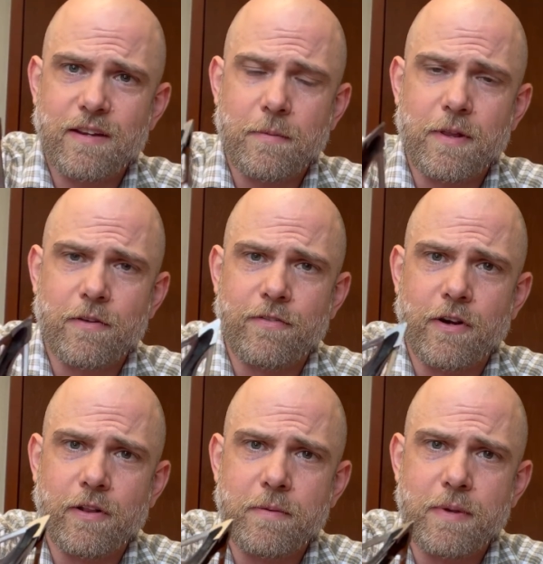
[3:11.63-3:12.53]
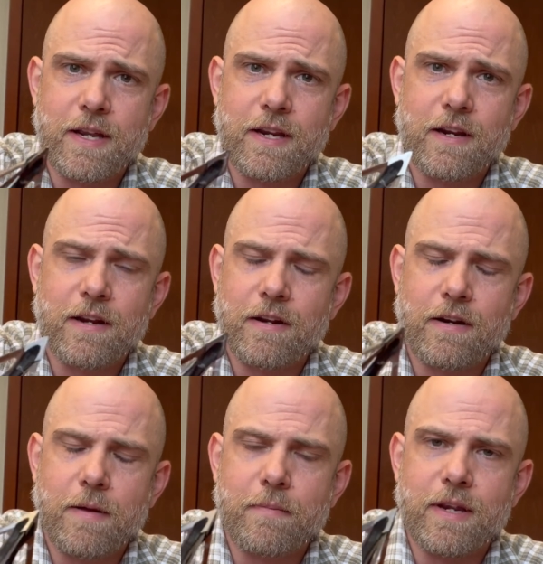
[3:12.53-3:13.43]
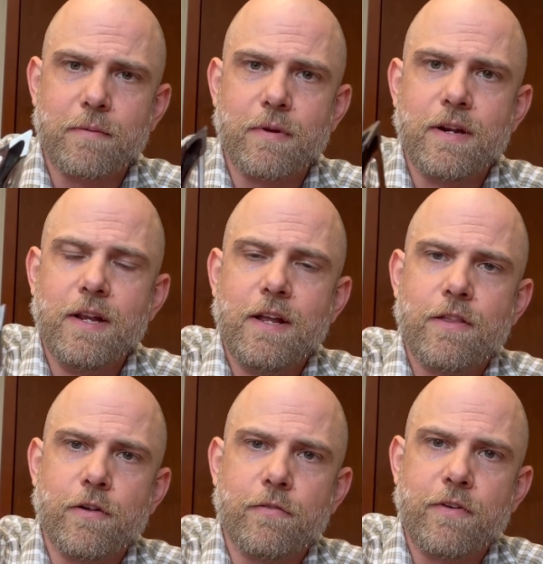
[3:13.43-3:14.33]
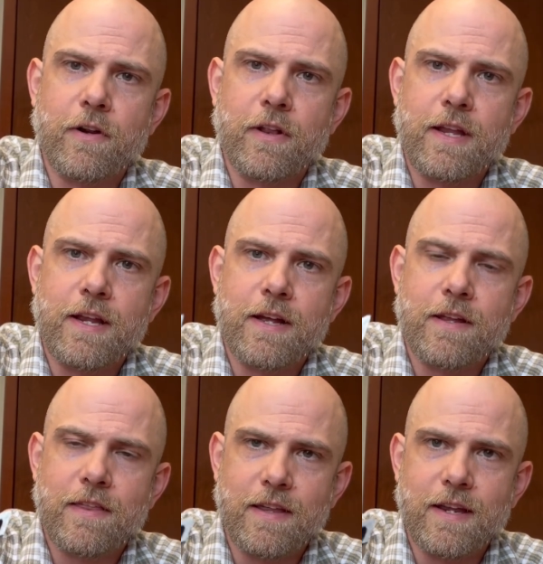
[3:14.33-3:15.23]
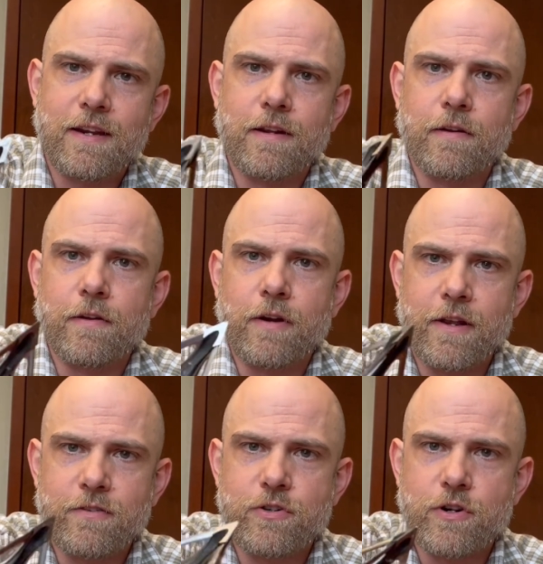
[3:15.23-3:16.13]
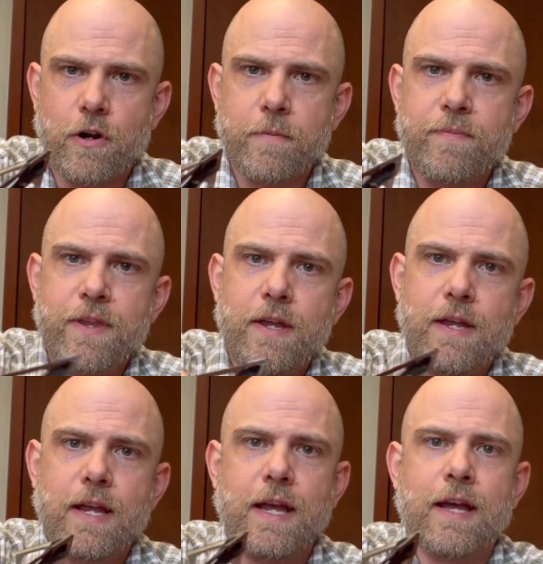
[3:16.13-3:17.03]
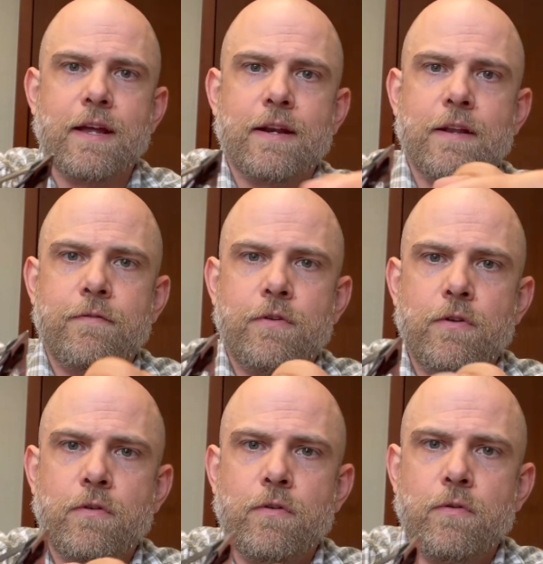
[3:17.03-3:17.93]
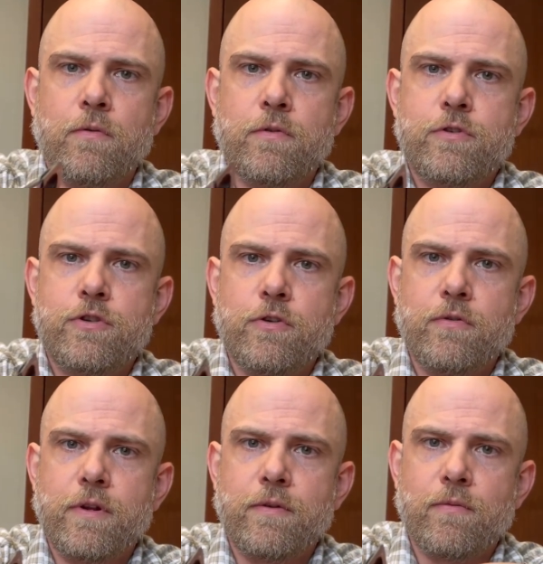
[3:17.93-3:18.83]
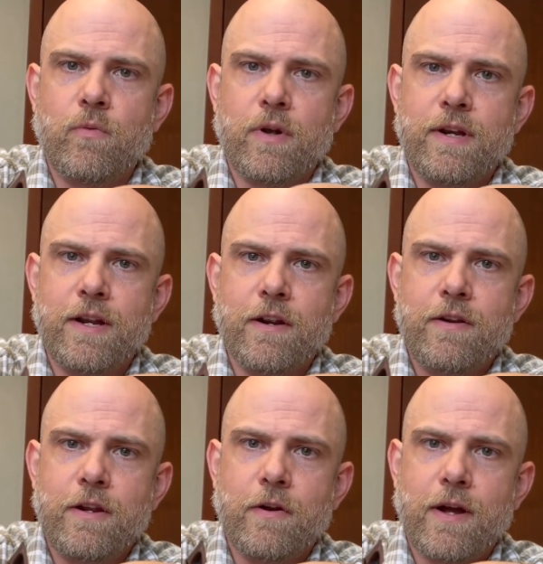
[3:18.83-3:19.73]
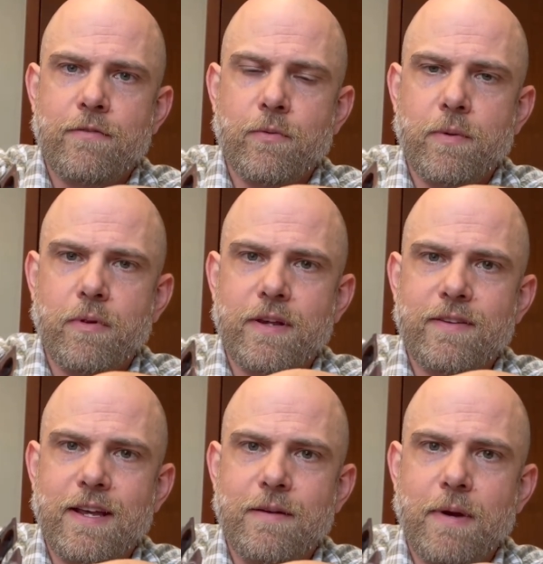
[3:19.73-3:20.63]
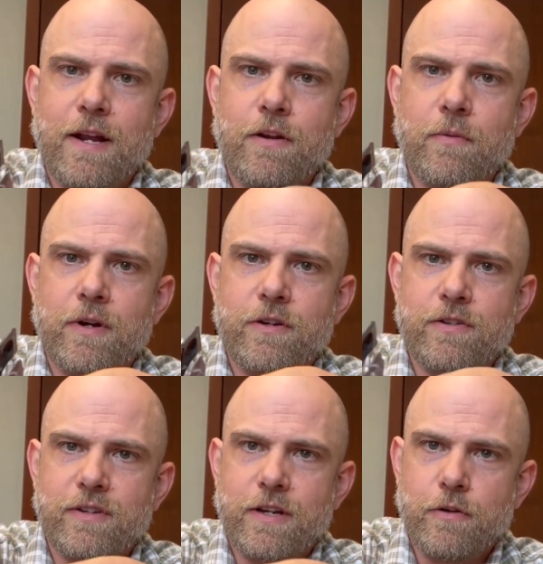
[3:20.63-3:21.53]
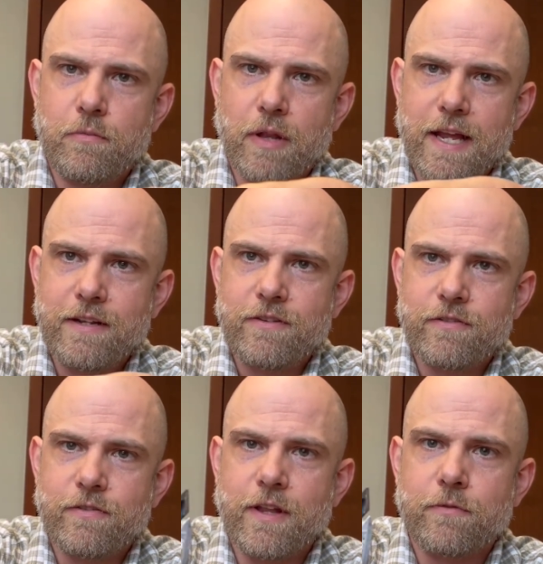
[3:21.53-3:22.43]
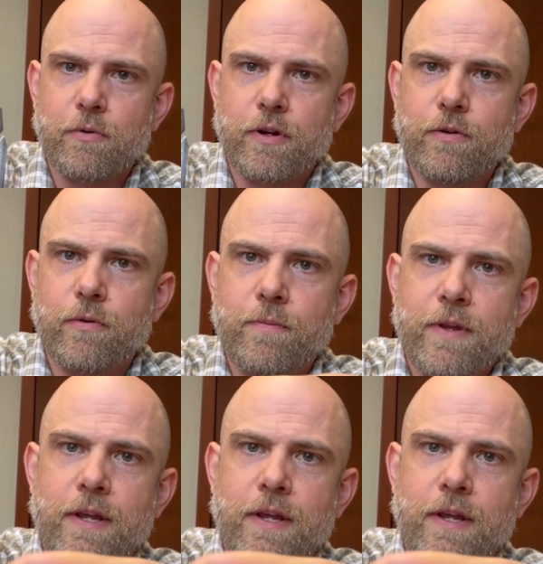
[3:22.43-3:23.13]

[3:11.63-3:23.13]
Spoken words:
I mean, they're fairly big, not big, but they're fairly thick, and they're nice and sharp. And if you shoot 1 deer, you don't have to replace the head by a new one. You just get new blades, so that's pretty cool.